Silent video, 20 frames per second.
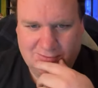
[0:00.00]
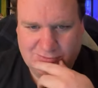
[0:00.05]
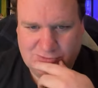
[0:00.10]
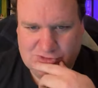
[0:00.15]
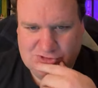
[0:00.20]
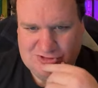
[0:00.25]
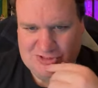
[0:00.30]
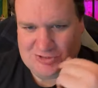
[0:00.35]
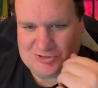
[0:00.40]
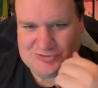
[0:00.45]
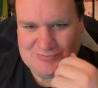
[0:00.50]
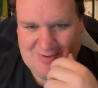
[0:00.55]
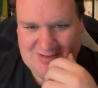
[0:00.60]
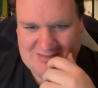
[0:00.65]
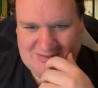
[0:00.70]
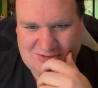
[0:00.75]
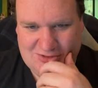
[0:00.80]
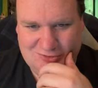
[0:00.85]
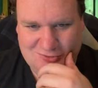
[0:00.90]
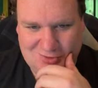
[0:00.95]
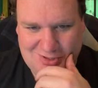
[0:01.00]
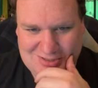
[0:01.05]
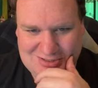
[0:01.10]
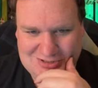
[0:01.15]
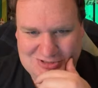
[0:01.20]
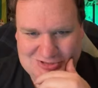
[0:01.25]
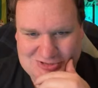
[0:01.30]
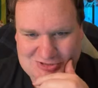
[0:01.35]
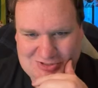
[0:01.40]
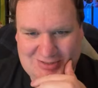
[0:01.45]
Chills makes you
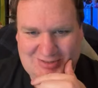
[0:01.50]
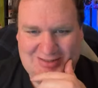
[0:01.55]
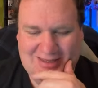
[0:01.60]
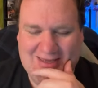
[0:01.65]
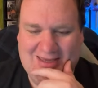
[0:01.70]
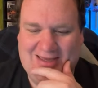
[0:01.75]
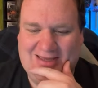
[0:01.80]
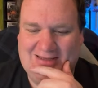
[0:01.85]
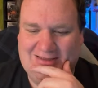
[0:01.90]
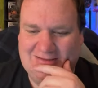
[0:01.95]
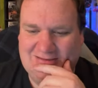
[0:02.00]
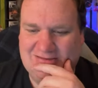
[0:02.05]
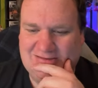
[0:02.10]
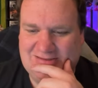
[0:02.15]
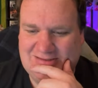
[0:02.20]
cringe, yeah.